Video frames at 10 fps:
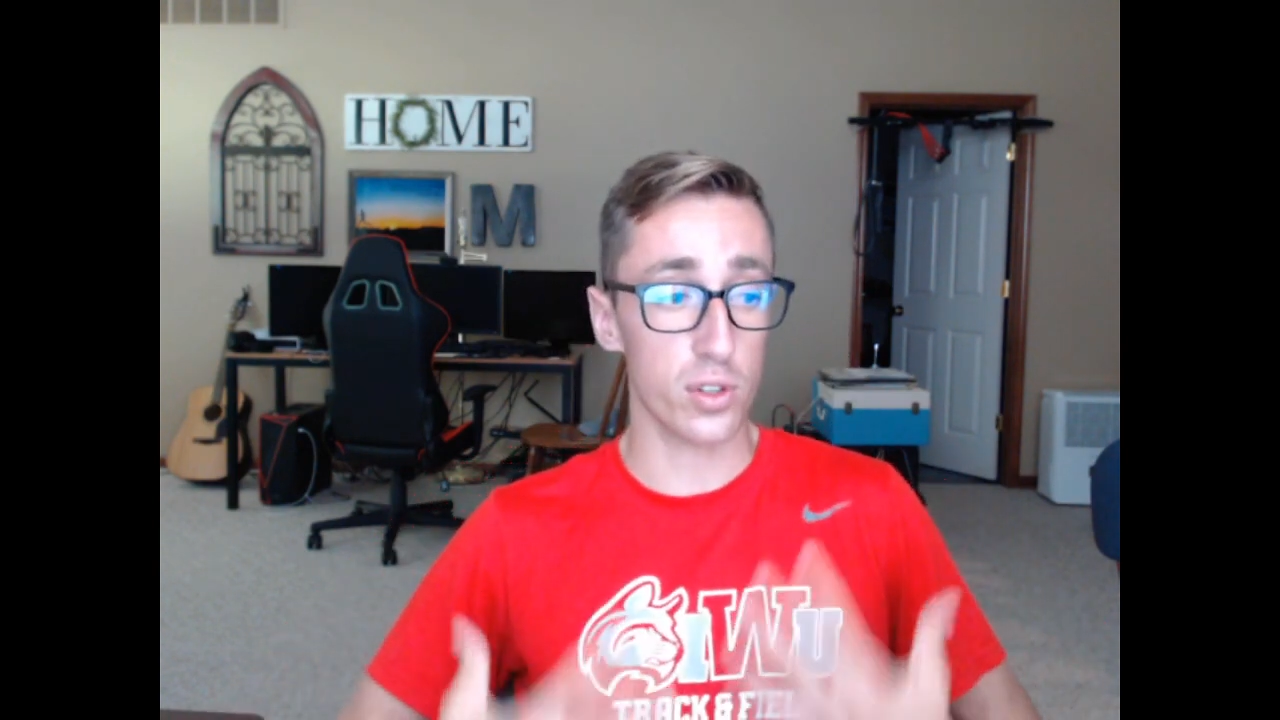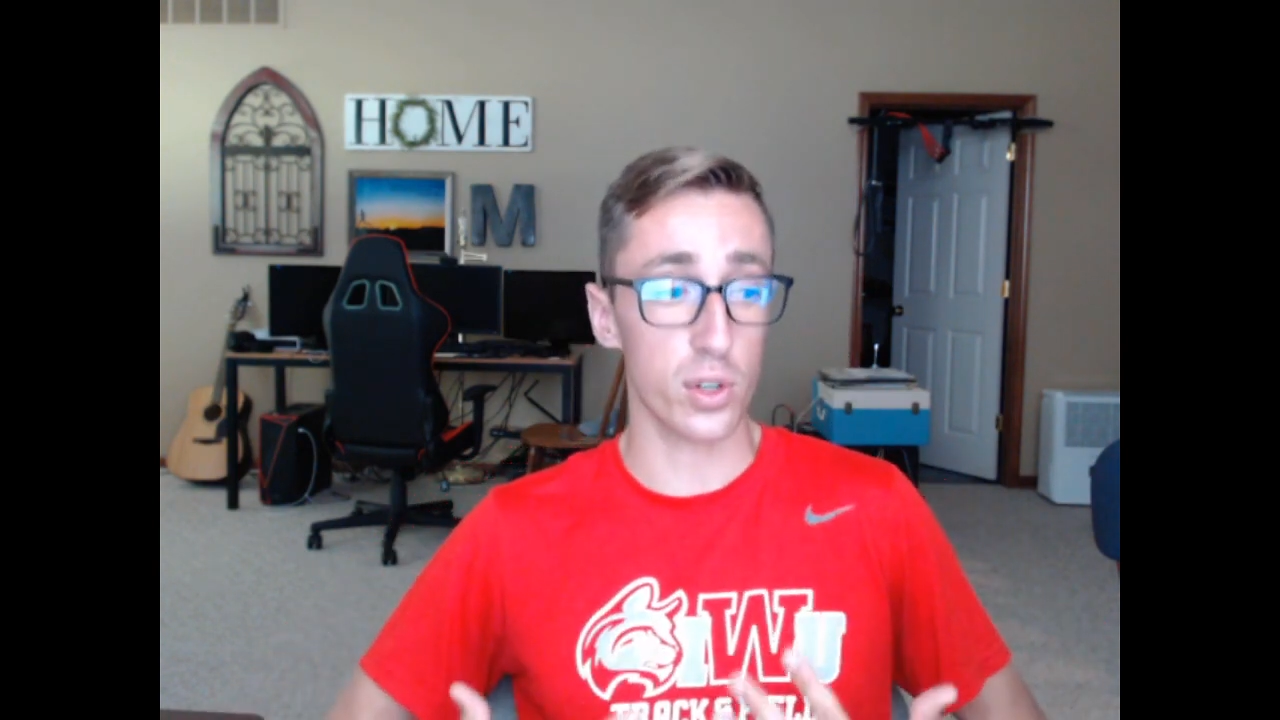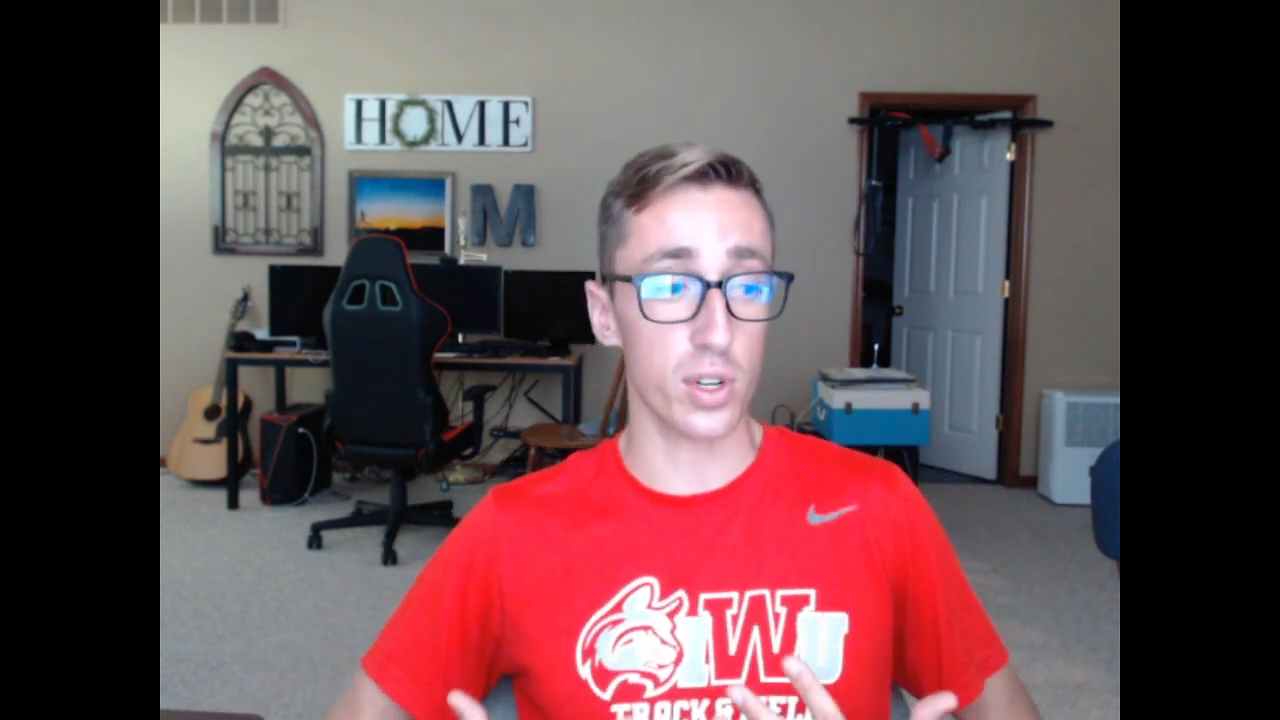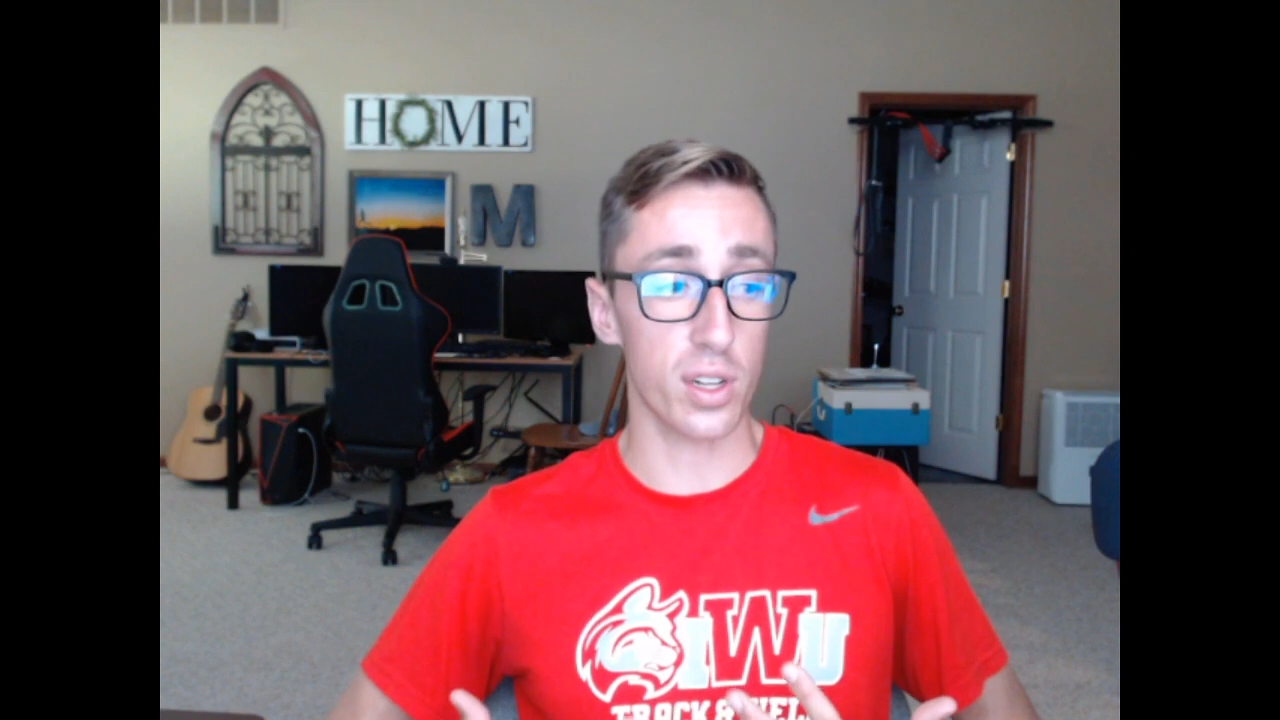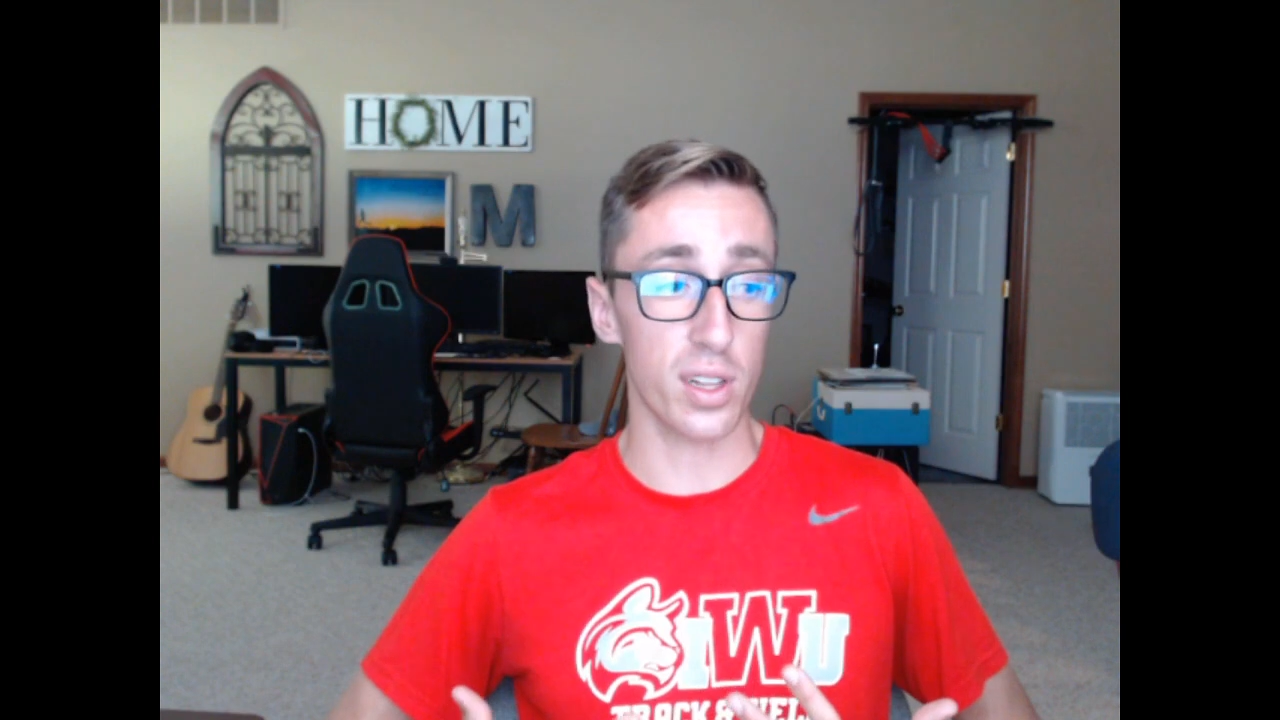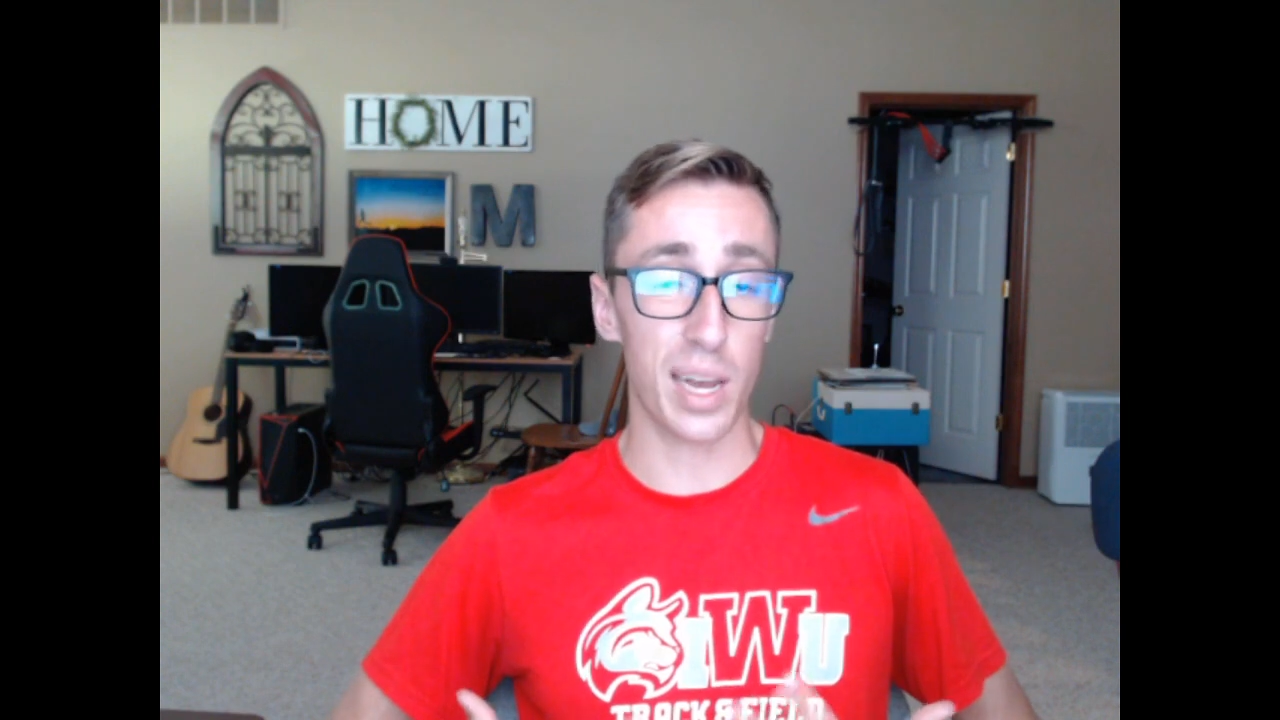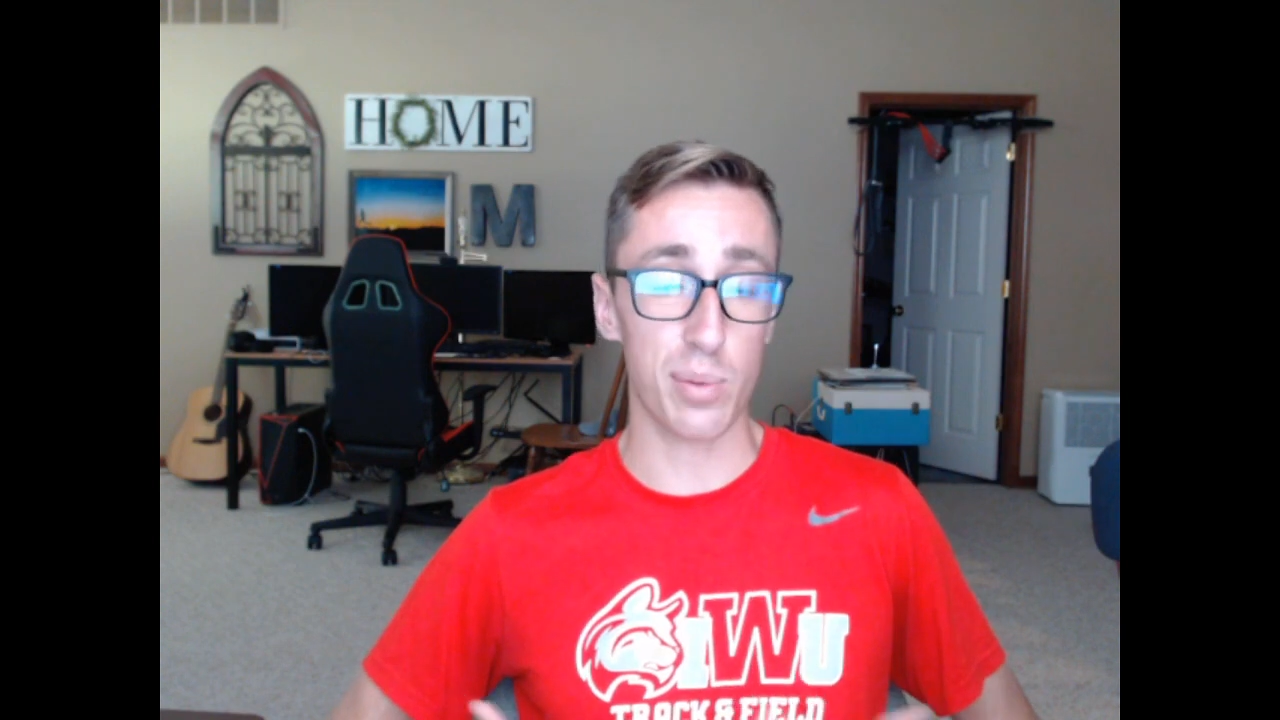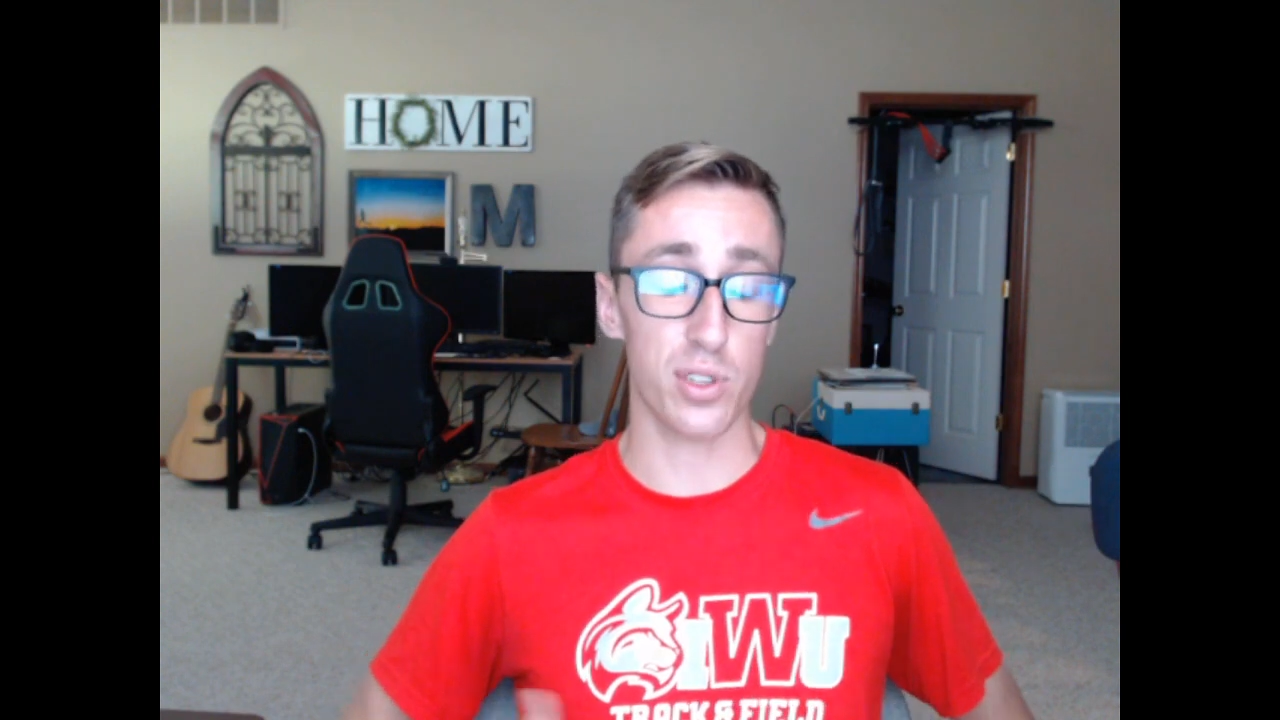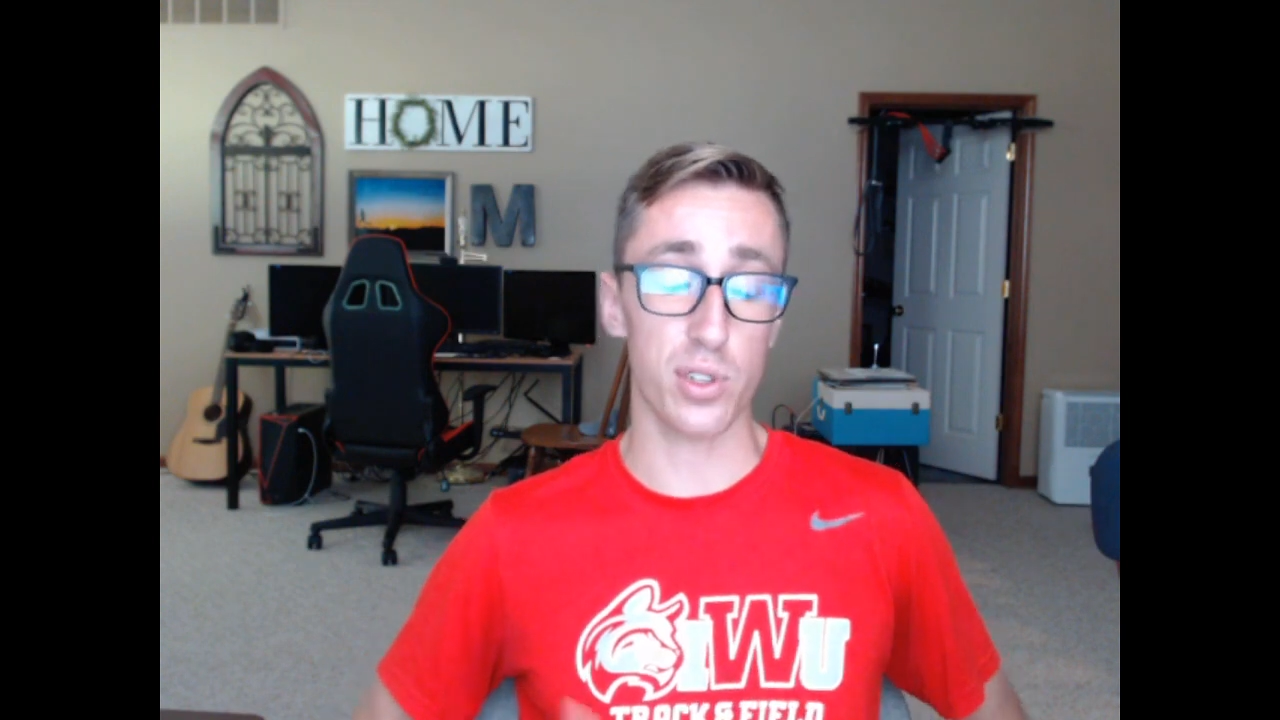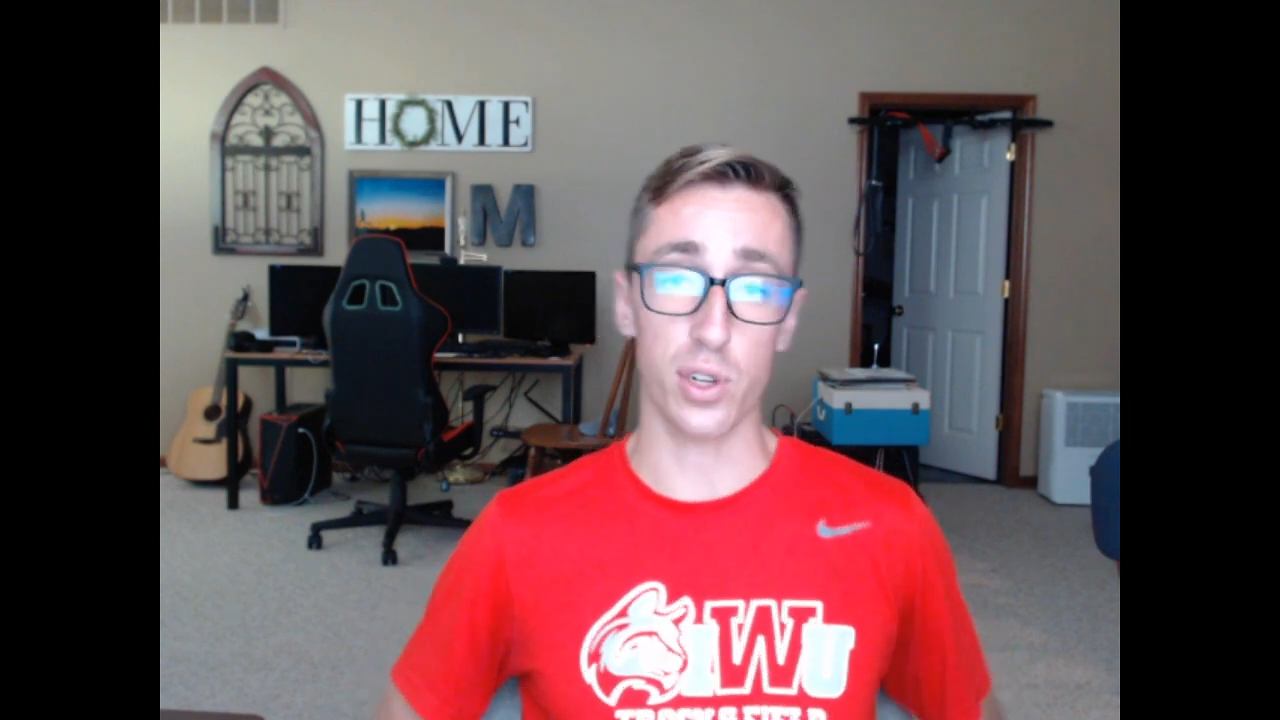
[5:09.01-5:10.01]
going to collapse and you're going to